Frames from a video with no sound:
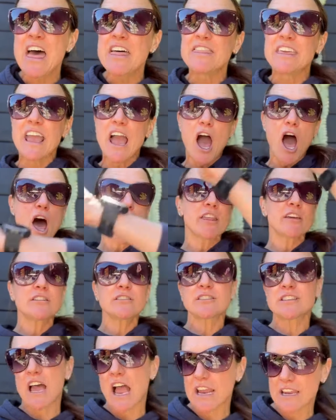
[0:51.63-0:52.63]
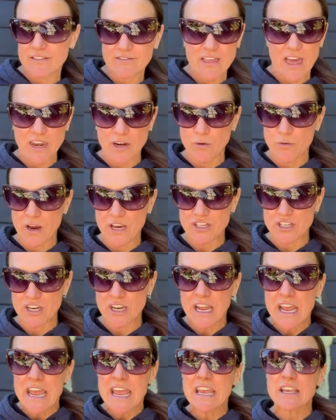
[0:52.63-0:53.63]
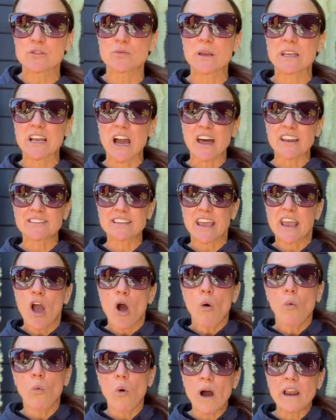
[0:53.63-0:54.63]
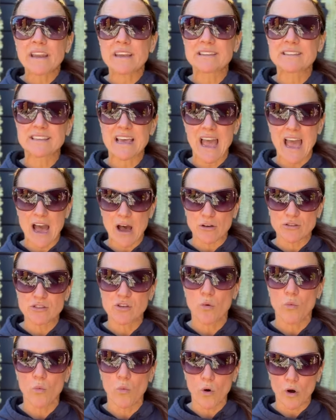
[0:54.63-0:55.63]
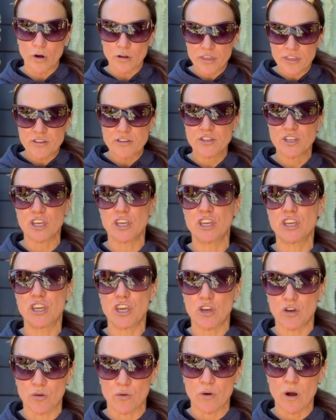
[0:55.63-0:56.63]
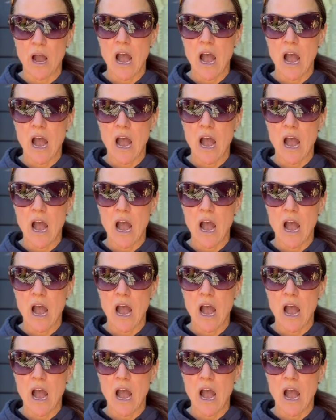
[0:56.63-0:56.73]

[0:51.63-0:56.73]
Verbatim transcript: The other side of that equation is we gotta say, what is the house worth to you?